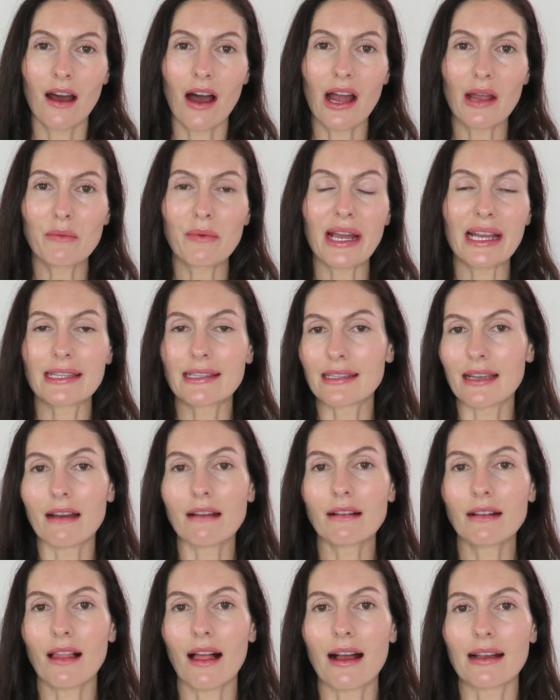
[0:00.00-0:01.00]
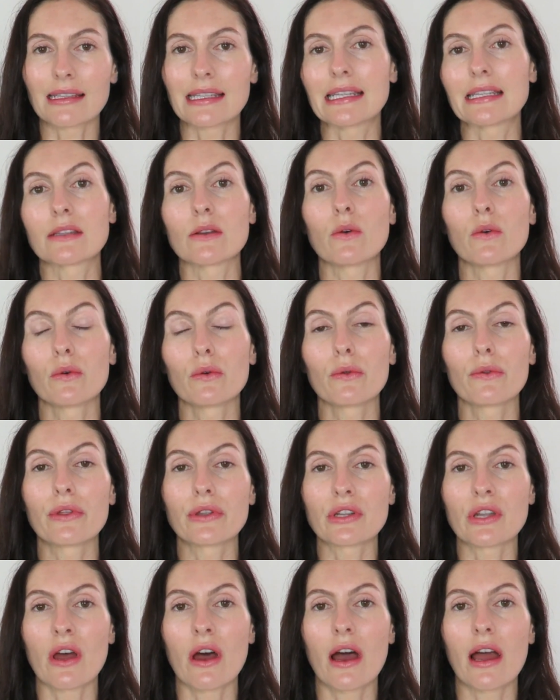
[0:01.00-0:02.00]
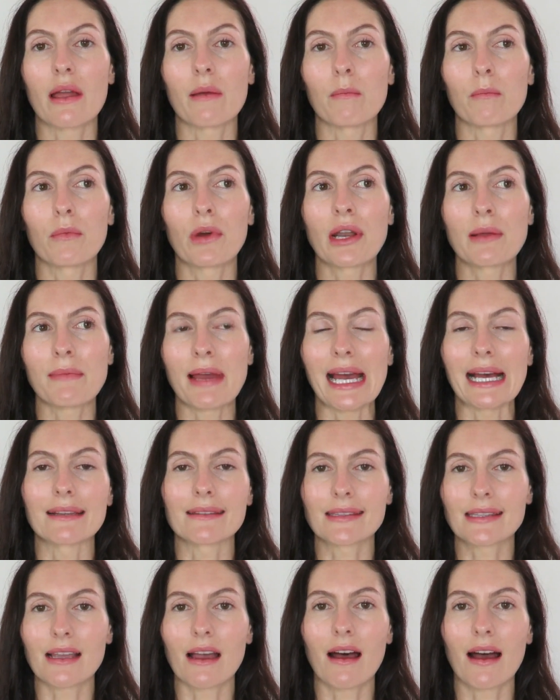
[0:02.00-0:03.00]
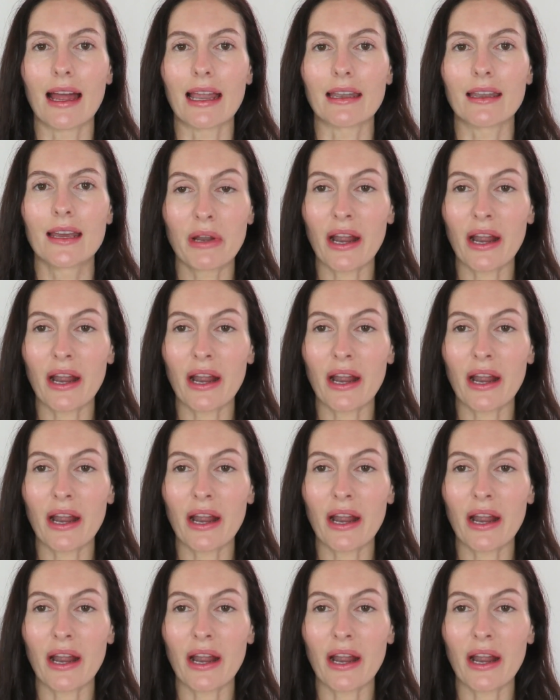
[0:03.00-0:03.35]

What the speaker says: I wear sunglasses all the time when I'm outside,